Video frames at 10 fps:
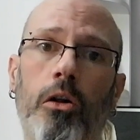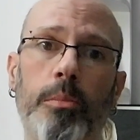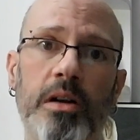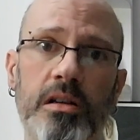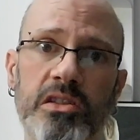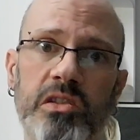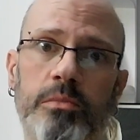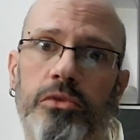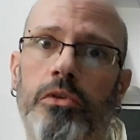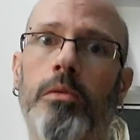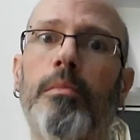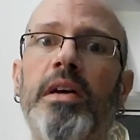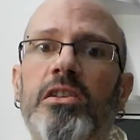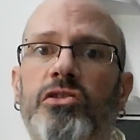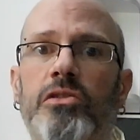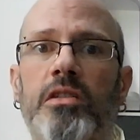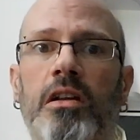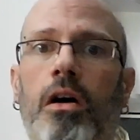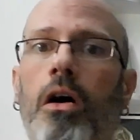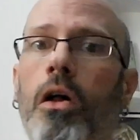possible, make sure that
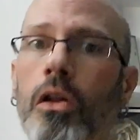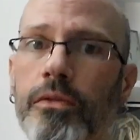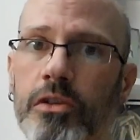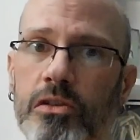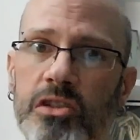all of your steps